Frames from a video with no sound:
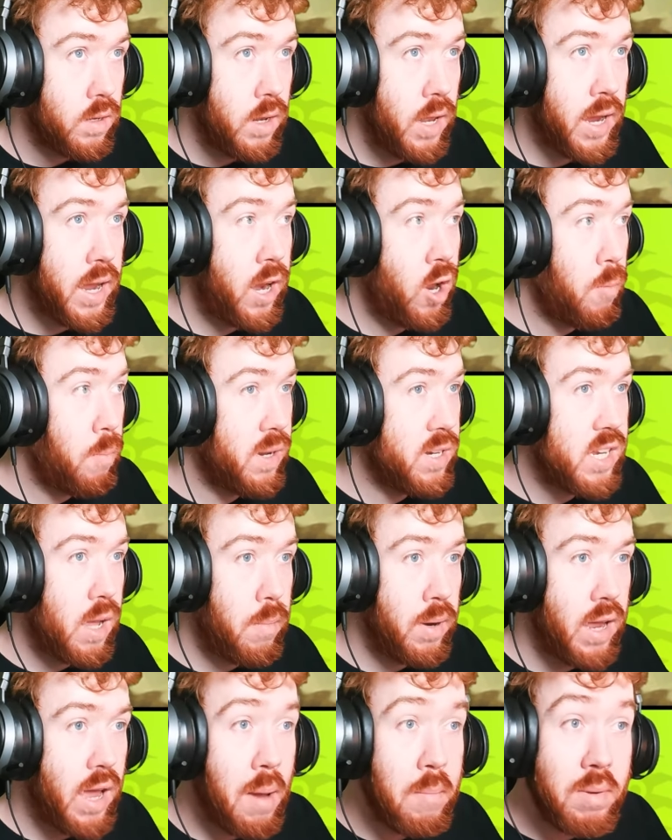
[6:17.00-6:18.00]
Like, I know Berserk
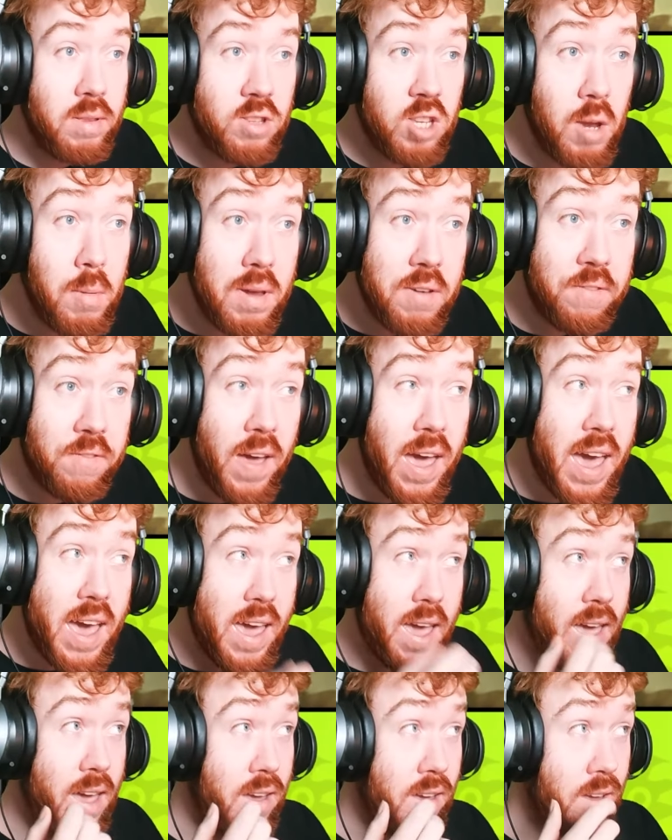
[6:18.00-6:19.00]
Medi. I mean, to be
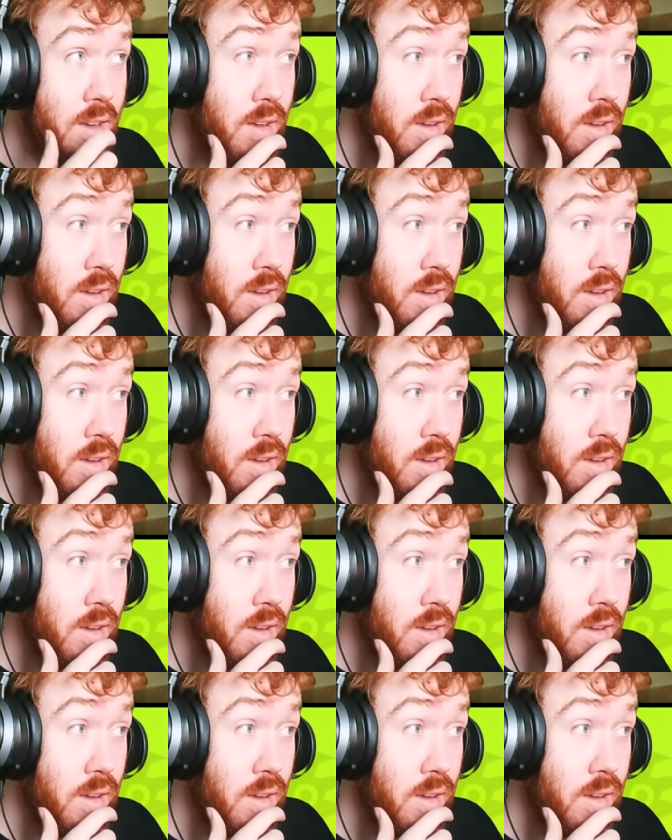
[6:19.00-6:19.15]
fair,